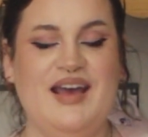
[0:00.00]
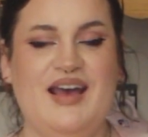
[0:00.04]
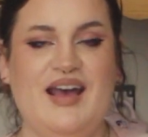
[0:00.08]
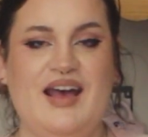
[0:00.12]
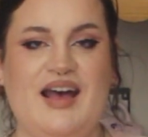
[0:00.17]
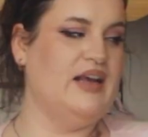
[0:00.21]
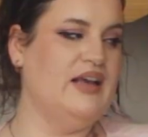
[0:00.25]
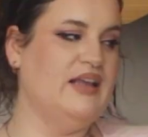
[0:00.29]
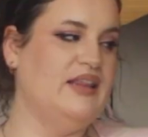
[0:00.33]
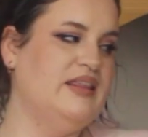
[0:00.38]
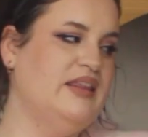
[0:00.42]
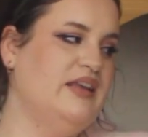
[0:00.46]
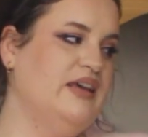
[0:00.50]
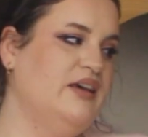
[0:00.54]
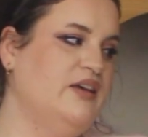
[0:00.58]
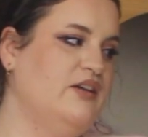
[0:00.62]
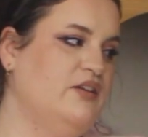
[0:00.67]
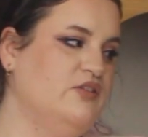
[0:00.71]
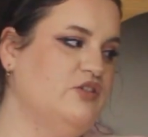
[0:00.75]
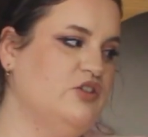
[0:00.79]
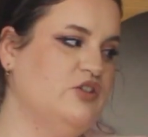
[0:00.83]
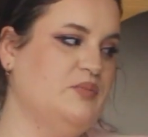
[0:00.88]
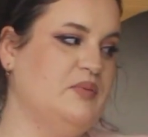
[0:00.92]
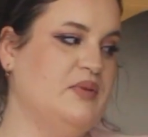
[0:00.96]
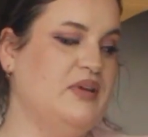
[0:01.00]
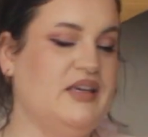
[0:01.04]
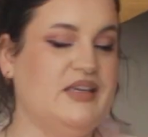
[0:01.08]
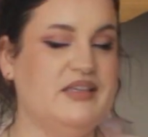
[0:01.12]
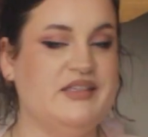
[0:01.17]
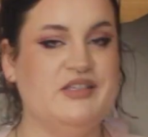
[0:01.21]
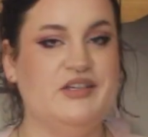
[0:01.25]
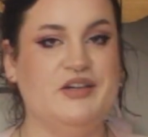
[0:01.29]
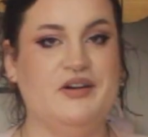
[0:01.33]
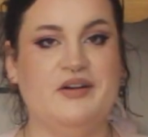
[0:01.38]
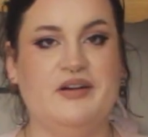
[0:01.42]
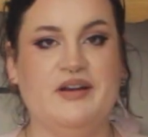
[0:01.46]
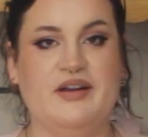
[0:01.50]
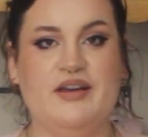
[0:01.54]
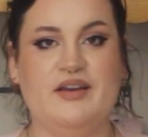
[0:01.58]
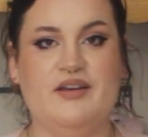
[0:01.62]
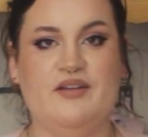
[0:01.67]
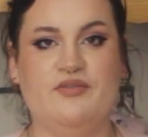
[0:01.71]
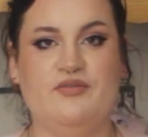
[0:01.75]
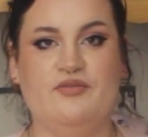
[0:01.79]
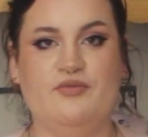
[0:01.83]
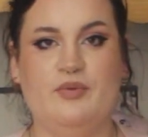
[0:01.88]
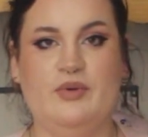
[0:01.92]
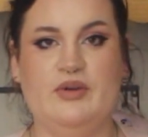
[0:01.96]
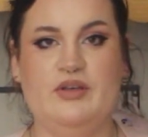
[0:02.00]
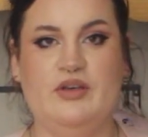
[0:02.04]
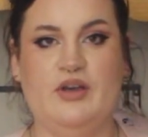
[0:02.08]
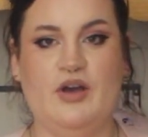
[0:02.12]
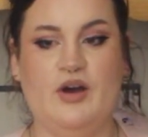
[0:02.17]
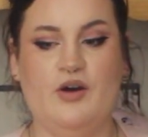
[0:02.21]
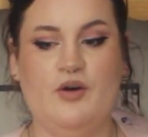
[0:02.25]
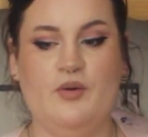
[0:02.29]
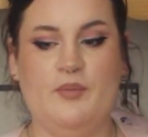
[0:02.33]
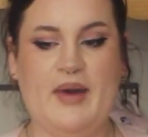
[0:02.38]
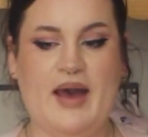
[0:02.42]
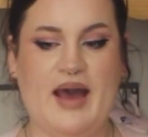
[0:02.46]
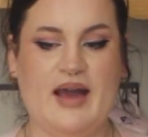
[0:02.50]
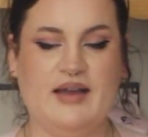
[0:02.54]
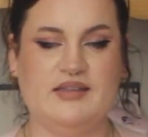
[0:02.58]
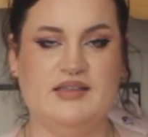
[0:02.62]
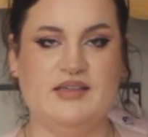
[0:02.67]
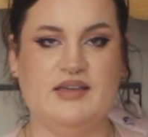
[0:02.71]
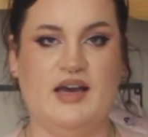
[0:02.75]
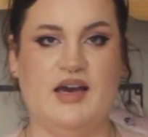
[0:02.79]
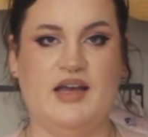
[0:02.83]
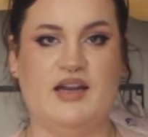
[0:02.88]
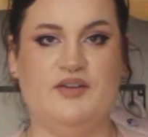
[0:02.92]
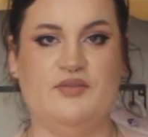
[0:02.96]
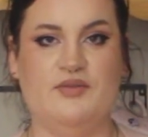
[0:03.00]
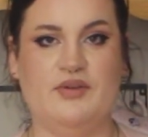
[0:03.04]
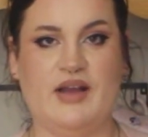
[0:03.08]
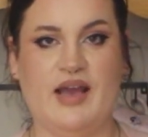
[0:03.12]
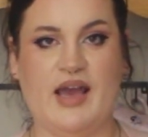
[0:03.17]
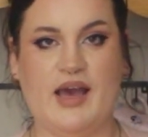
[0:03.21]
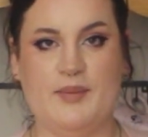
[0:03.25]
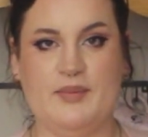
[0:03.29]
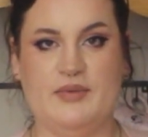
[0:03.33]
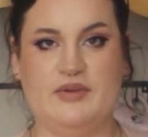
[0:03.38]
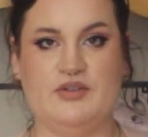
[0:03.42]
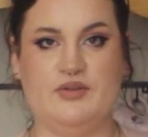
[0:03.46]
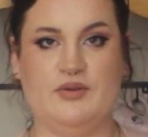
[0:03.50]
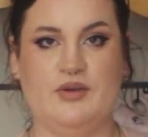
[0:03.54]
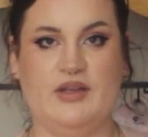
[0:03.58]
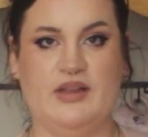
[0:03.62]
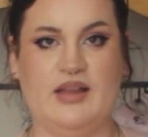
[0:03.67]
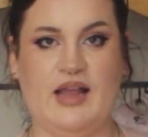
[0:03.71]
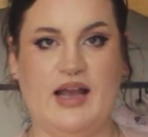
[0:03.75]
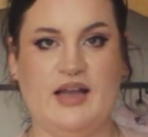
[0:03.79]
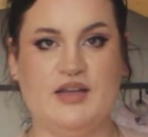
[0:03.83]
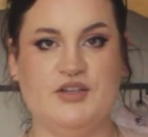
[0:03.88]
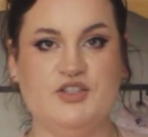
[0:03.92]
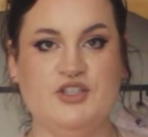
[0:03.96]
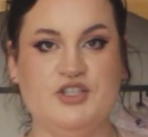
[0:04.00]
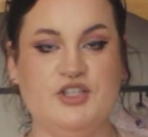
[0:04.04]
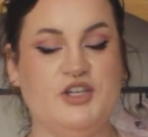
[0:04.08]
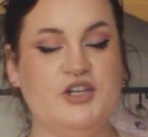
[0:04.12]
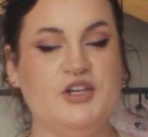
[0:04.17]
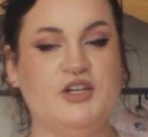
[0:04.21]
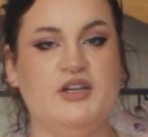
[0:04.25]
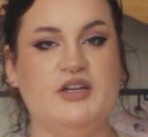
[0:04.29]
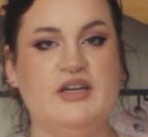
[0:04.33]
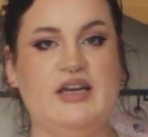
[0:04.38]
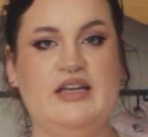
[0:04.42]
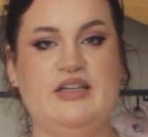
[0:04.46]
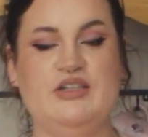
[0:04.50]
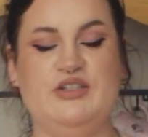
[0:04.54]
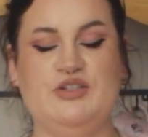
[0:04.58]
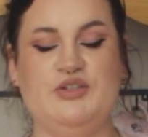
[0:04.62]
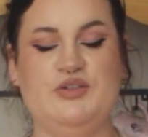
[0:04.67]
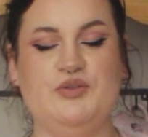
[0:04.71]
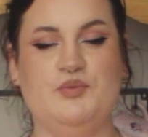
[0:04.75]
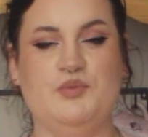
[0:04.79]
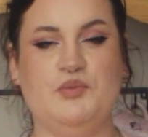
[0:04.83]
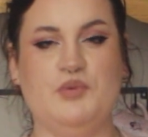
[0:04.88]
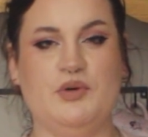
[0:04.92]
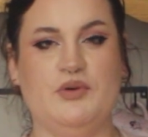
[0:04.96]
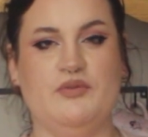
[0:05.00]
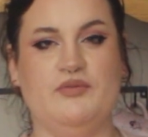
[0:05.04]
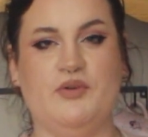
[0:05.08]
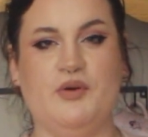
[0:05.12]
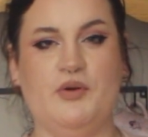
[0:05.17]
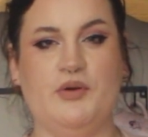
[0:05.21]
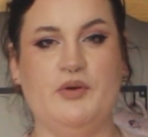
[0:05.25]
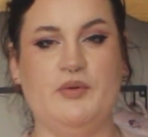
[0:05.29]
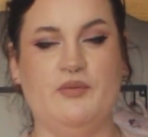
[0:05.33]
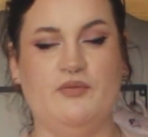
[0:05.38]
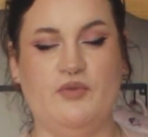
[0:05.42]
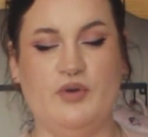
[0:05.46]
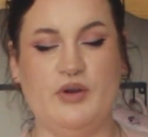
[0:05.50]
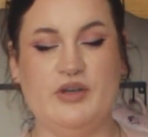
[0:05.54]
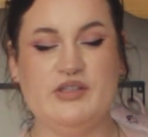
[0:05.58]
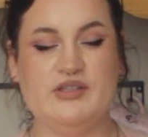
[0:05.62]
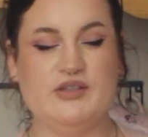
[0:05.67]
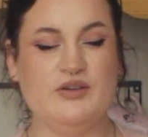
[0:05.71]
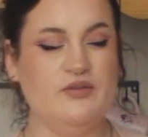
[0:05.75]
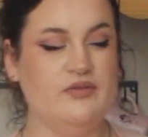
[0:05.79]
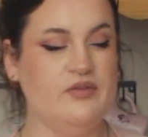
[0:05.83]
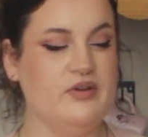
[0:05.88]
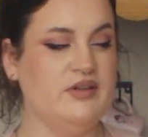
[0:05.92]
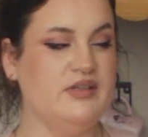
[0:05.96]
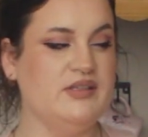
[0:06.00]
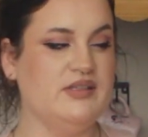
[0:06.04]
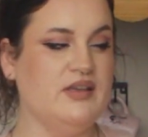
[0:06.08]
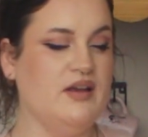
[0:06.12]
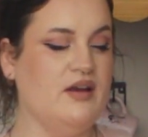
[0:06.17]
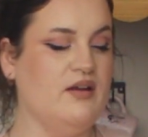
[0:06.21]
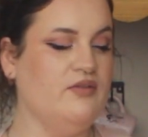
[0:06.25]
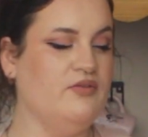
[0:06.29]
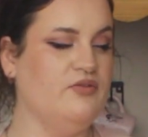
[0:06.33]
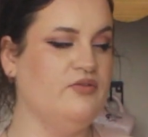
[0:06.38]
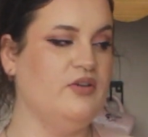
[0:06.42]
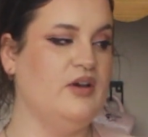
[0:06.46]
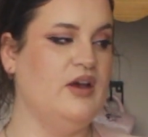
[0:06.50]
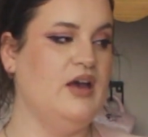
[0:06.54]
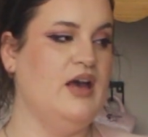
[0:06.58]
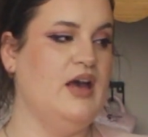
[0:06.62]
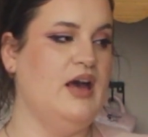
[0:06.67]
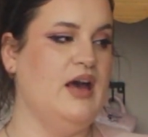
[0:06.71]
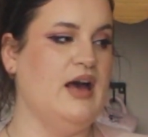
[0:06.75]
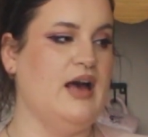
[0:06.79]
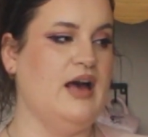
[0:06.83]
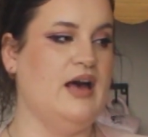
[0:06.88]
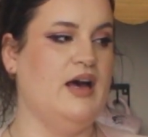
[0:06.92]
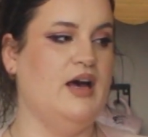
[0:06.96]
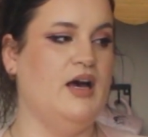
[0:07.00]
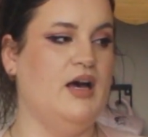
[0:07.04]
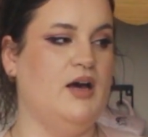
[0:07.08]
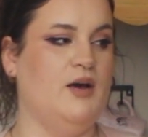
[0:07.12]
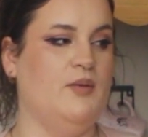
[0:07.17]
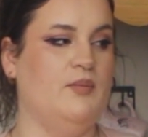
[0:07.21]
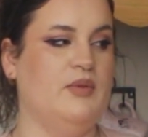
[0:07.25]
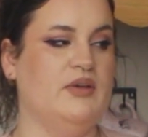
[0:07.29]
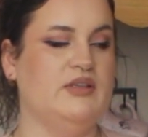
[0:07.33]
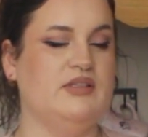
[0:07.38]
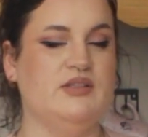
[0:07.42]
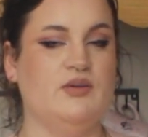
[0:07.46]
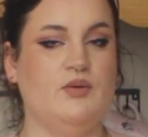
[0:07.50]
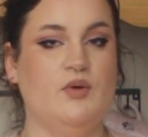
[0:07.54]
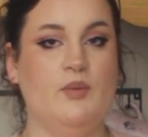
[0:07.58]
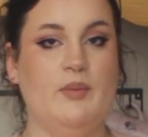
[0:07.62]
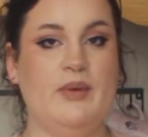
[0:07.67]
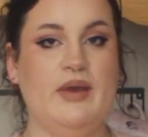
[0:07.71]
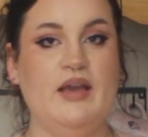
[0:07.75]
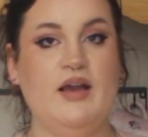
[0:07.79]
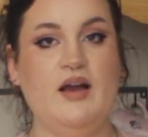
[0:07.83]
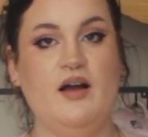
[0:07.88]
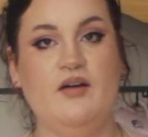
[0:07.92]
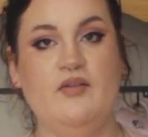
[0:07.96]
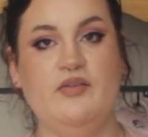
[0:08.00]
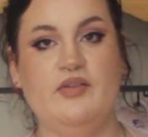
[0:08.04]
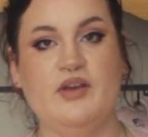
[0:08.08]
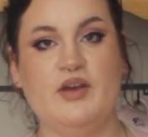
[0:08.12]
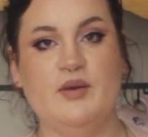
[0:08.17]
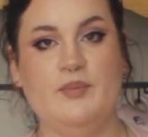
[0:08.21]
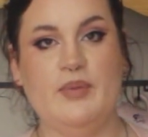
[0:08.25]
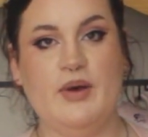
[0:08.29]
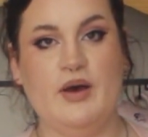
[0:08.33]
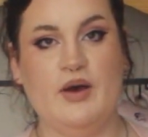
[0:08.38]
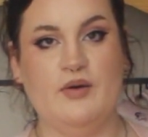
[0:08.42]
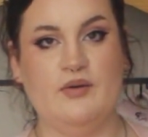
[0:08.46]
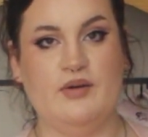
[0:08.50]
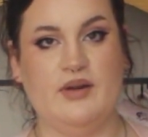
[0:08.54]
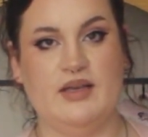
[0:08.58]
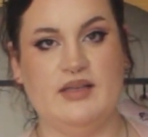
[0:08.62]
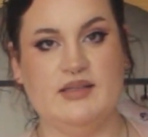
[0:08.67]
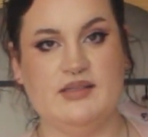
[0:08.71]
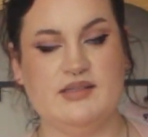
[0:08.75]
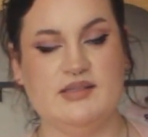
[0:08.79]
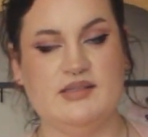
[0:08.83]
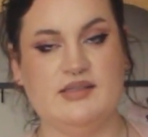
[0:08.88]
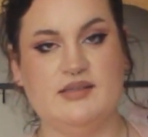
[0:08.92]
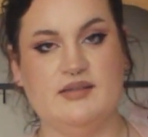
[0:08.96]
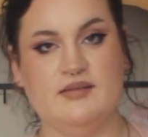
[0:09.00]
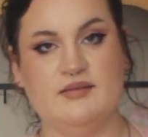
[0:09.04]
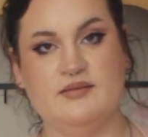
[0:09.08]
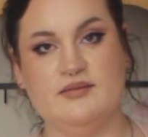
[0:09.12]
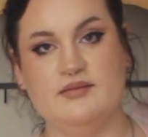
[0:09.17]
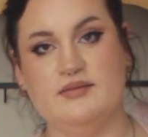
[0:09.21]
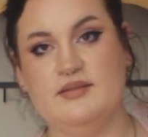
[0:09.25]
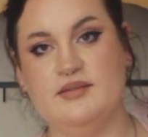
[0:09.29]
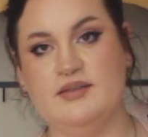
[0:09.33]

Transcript: that I think it'll just be easier if we go back to kind of what I had been doing last year and do more voiceover stuff. So we'll make all the components